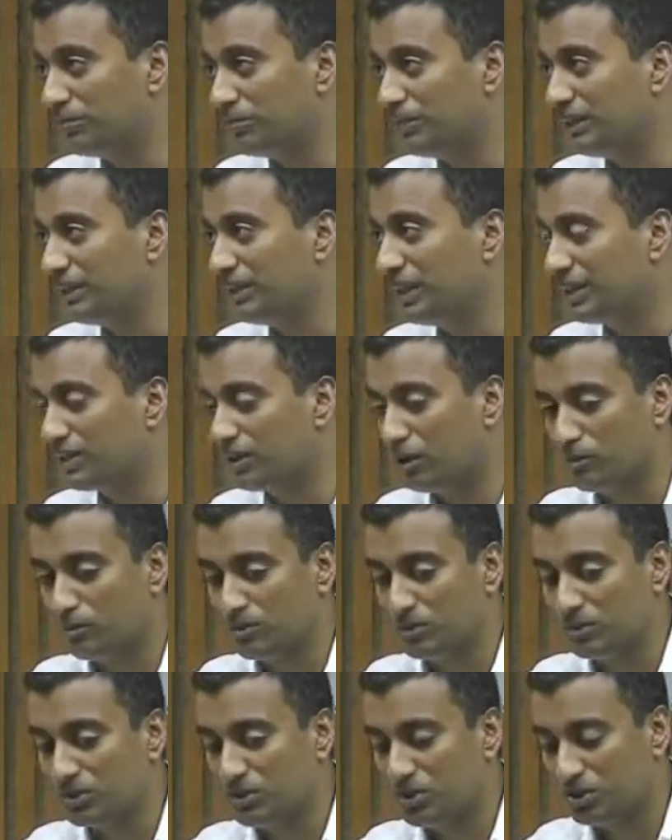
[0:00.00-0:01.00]
pre-grant
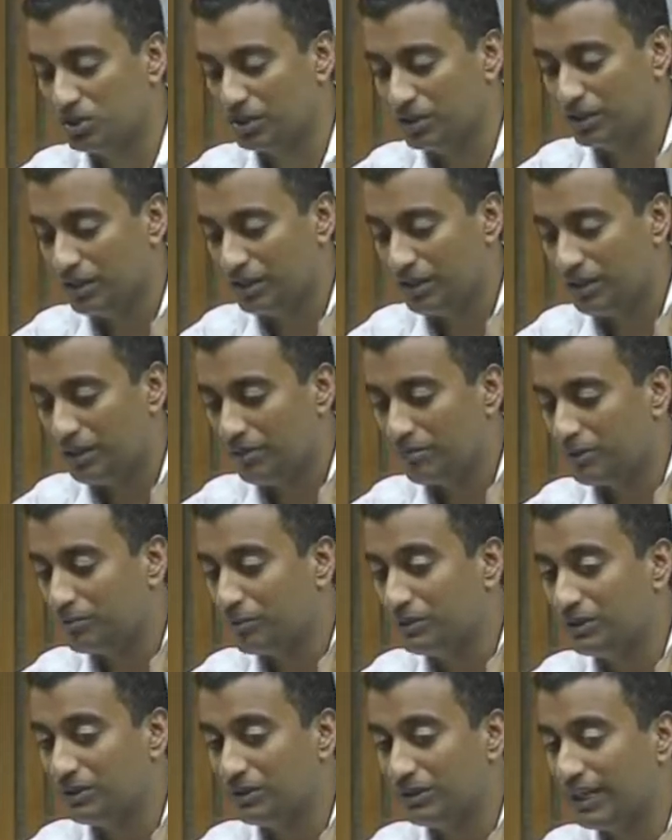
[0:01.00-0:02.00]
opposition, but
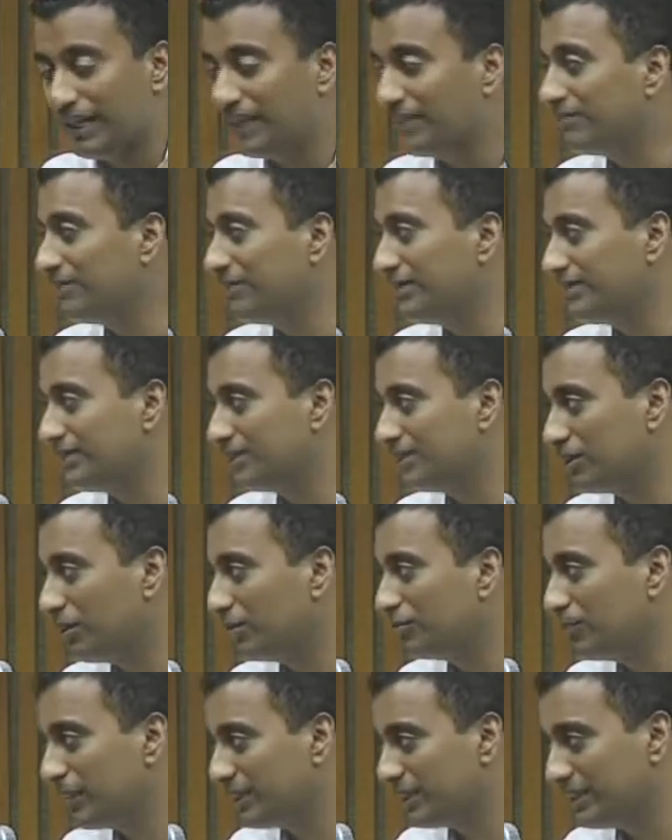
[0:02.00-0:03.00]
we don't have a
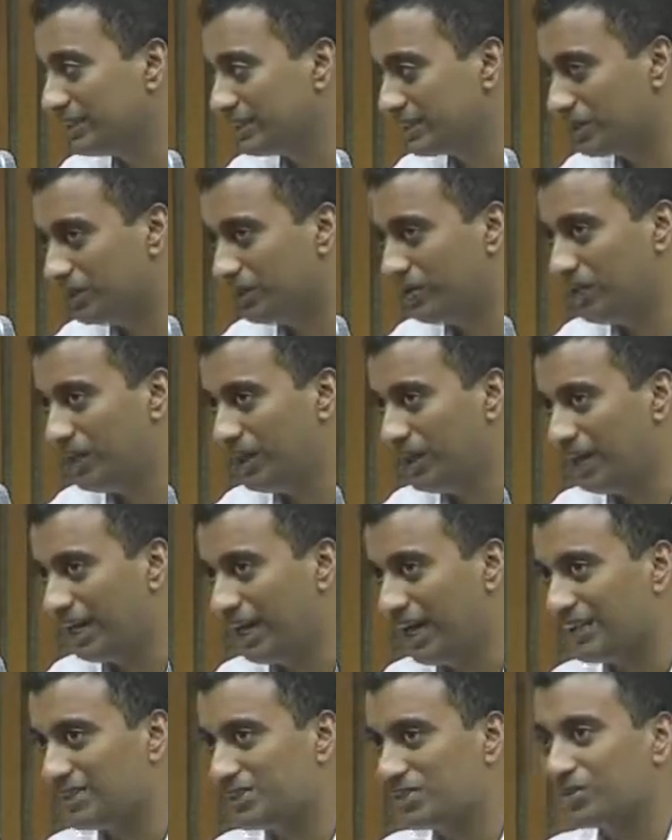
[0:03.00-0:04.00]
software case law.
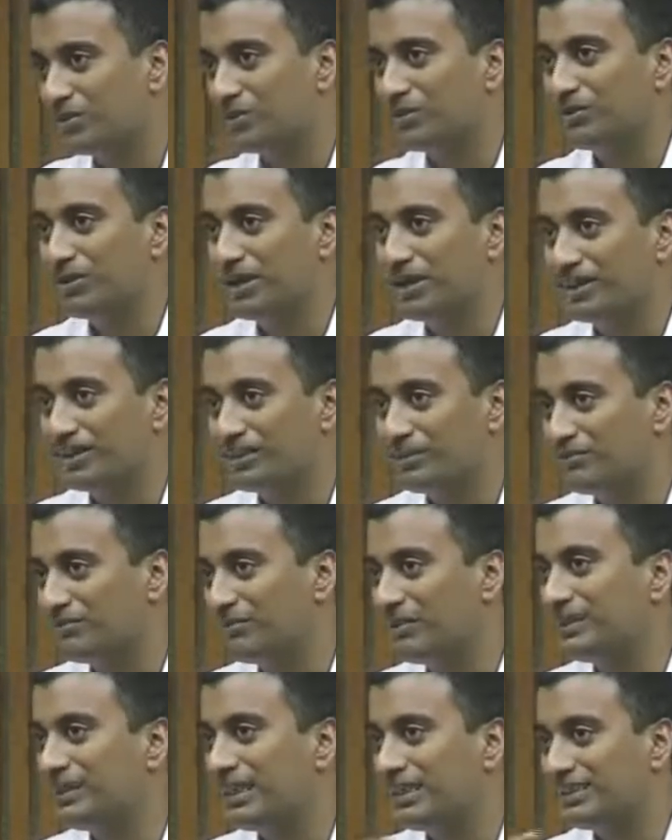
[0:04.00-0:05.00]
And so
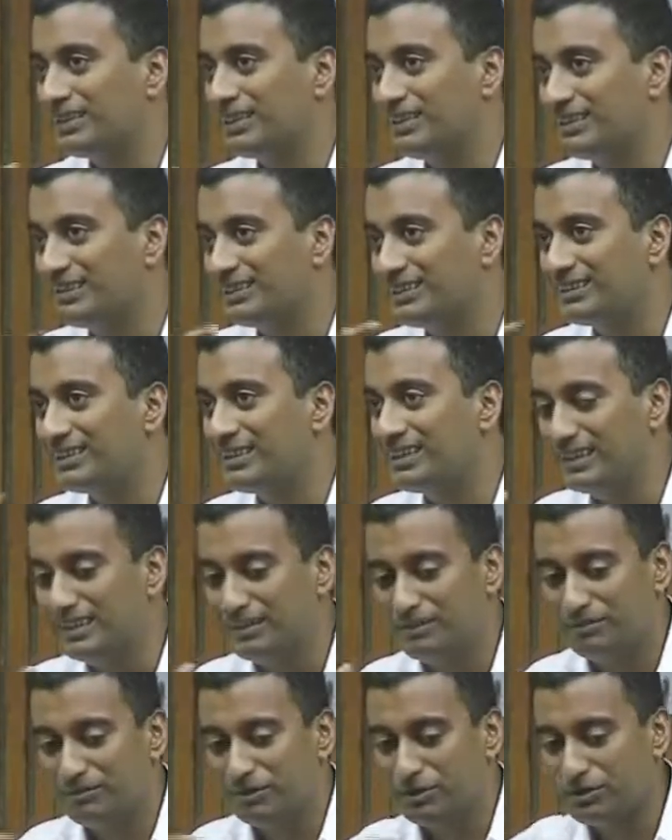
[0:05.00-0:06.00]
it's still
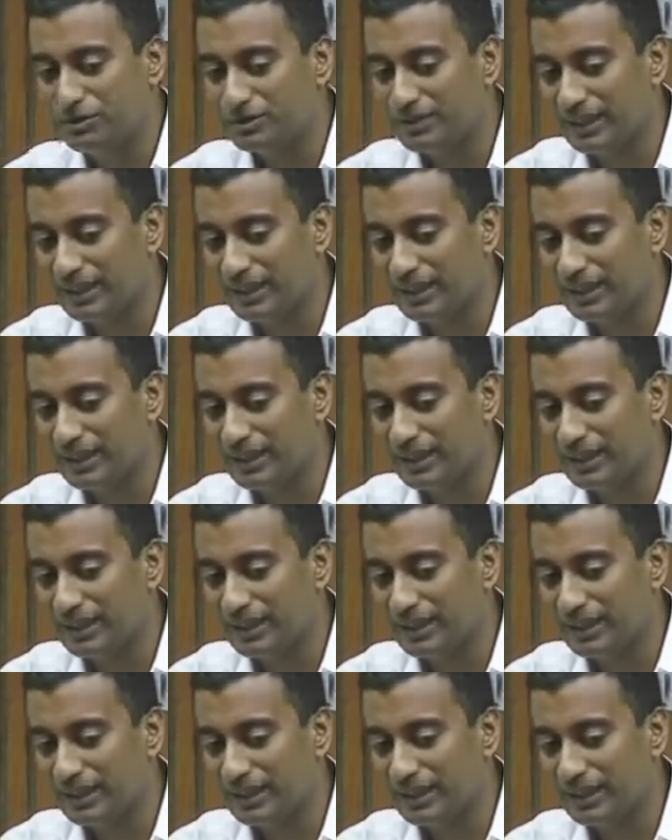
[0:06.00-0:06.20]
new